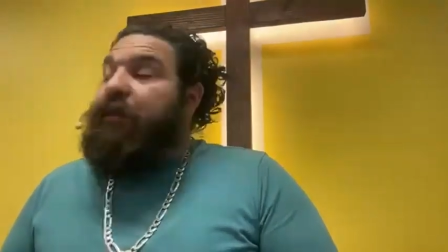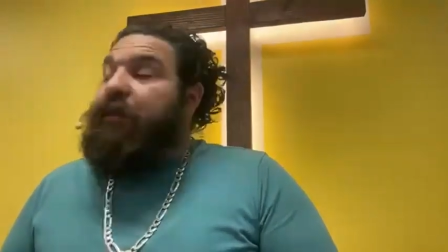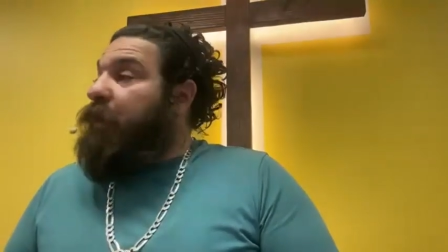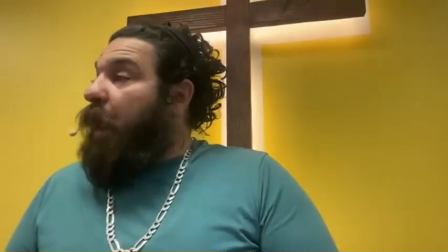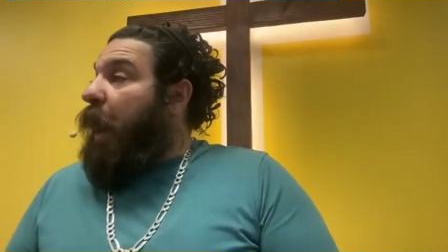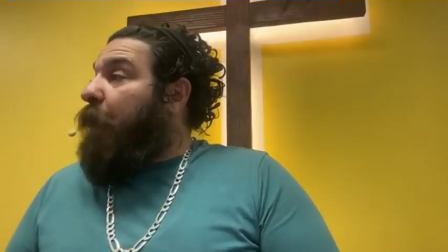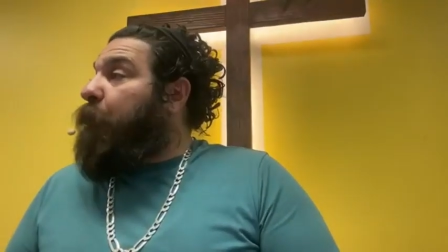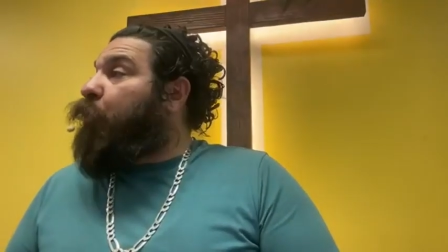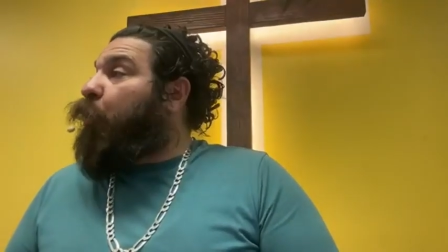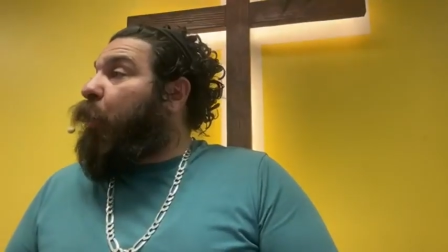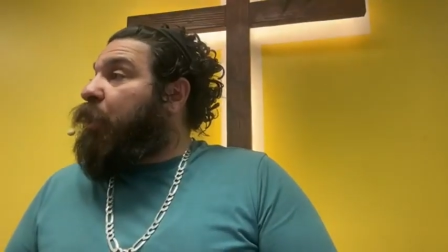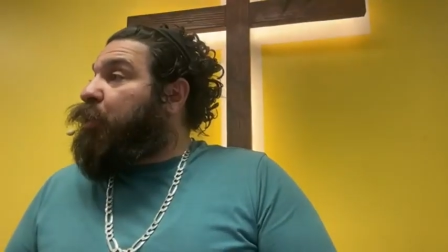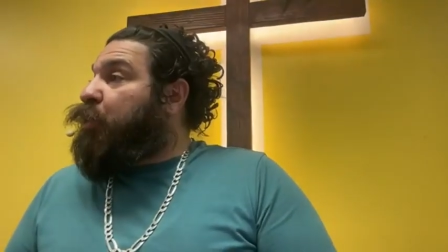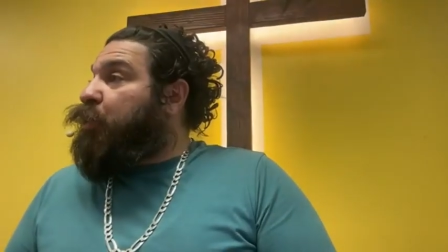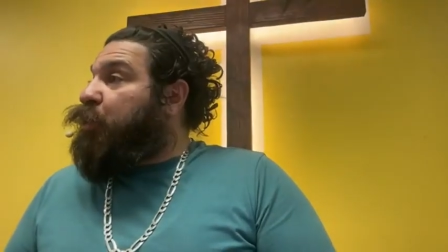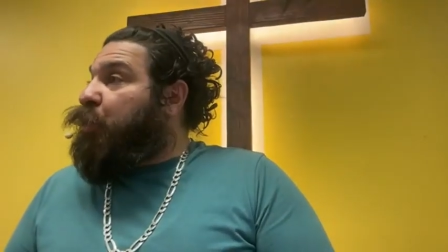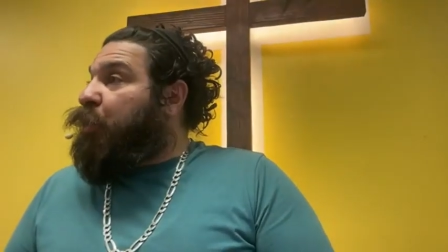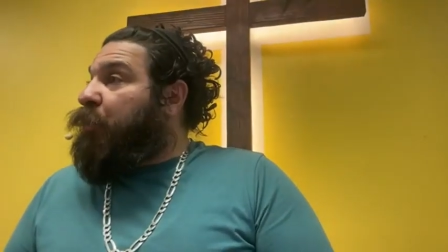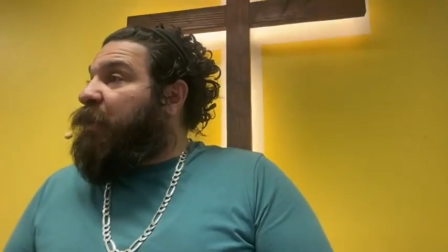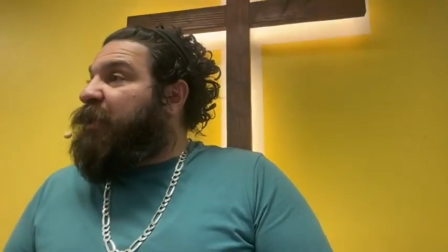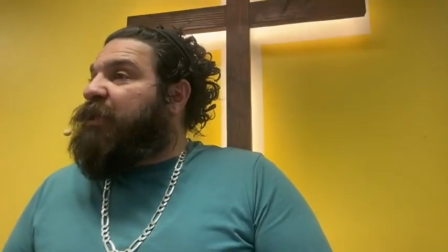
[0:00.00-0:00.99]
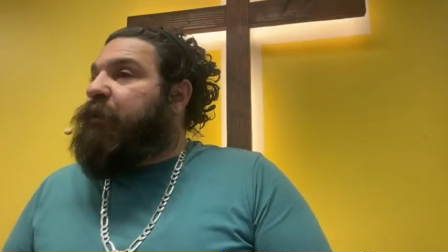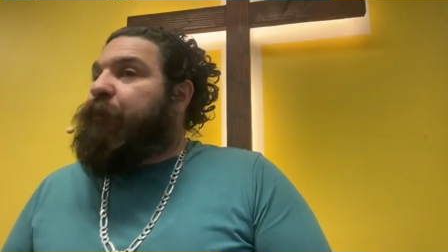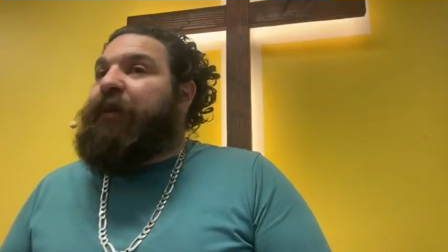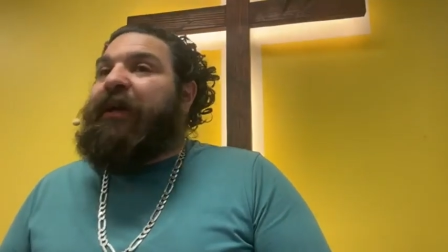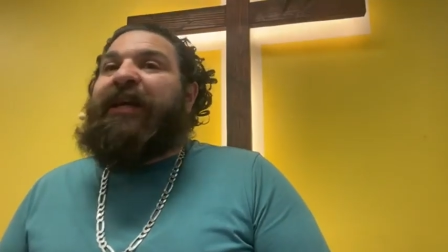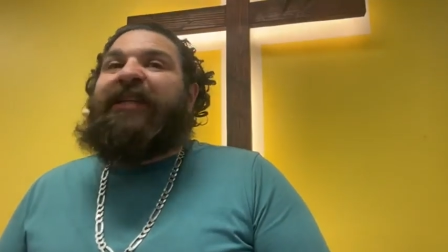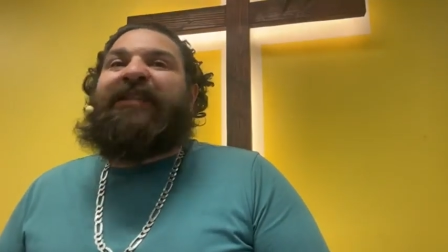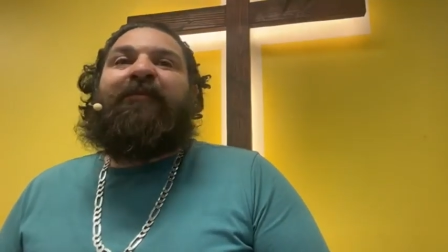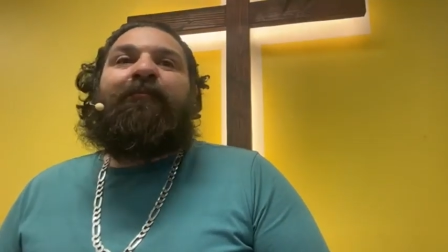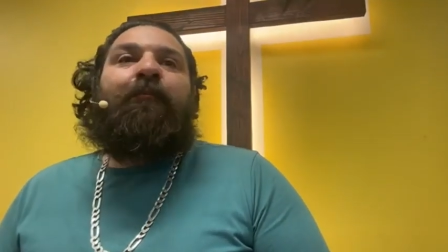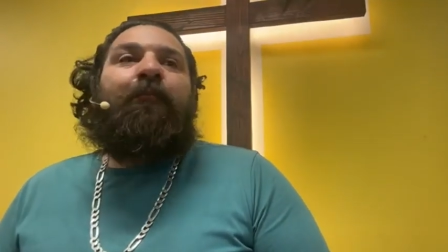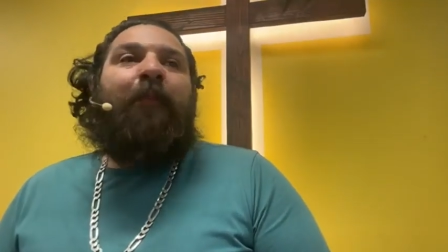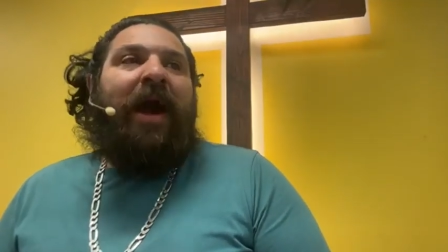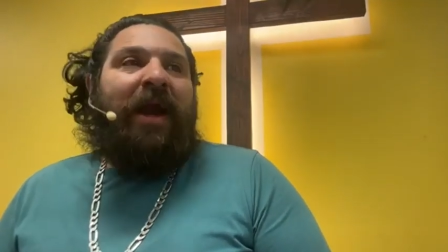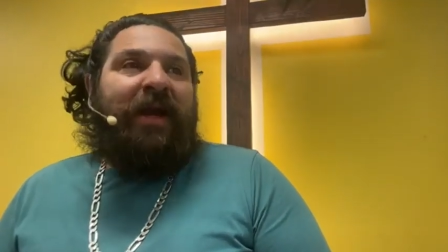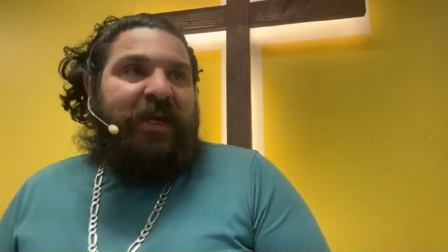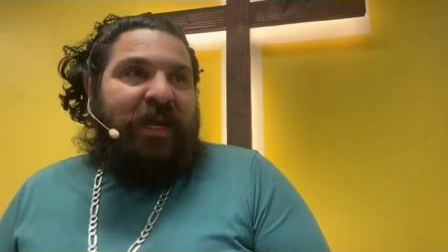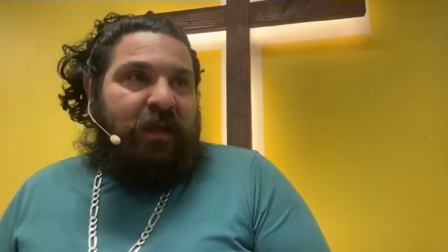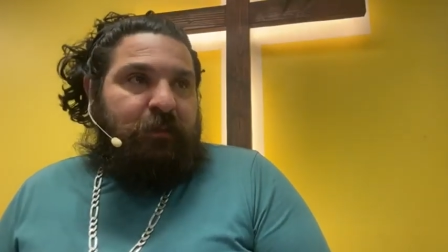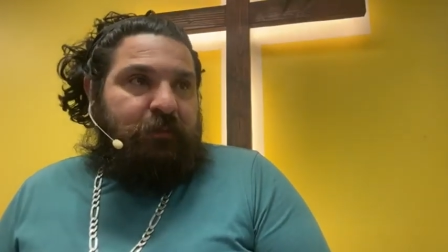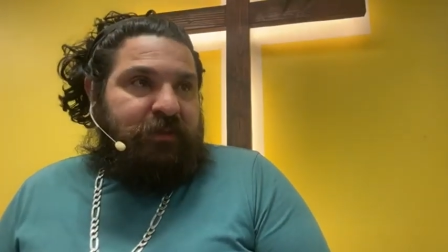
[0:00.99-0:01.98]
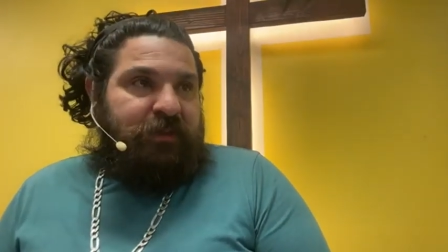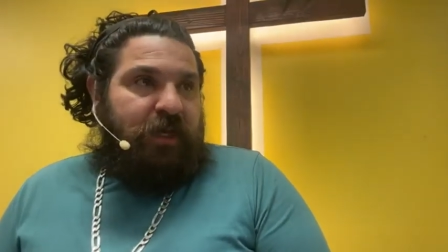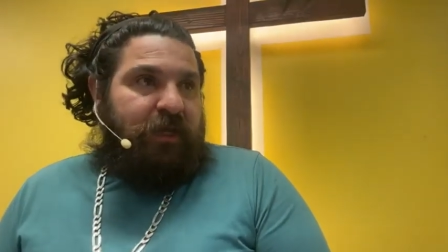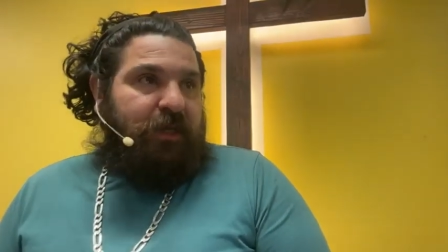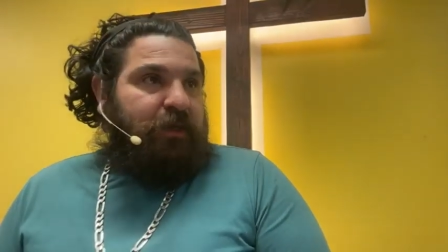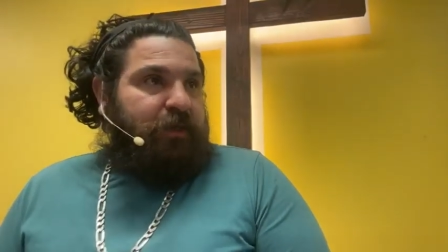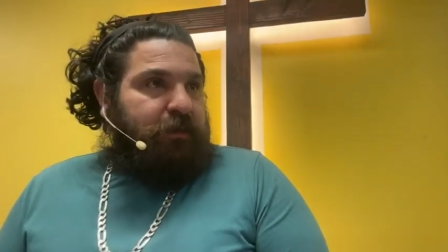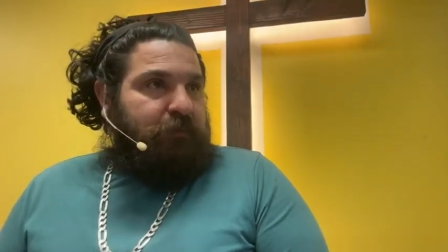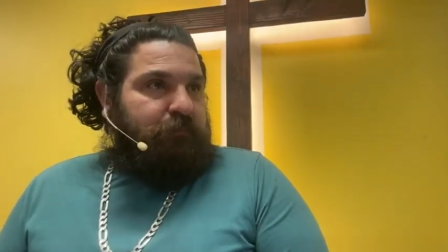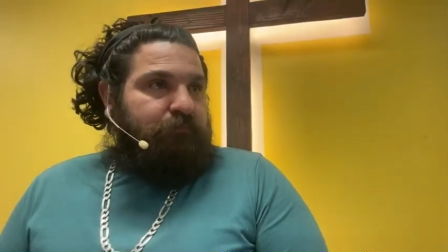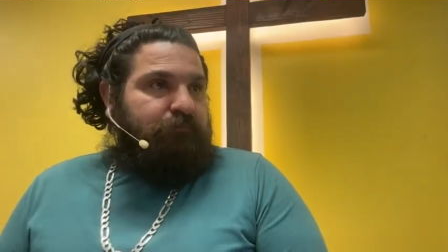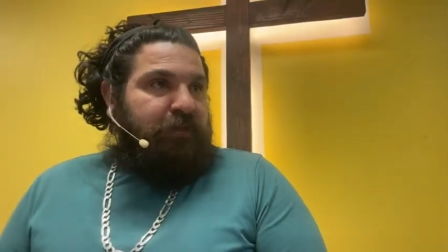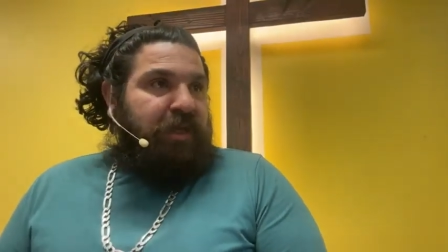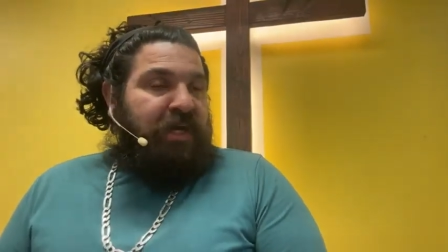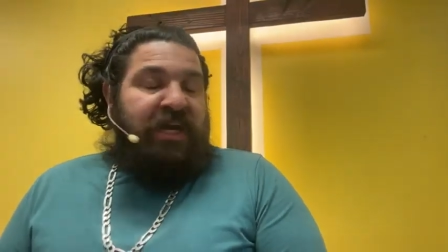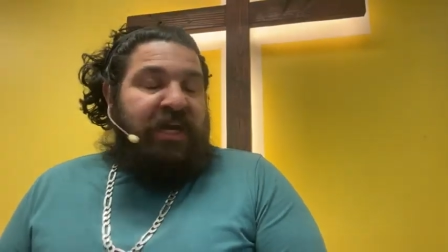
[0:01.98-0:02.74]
That I'm going to do this because of my namesake.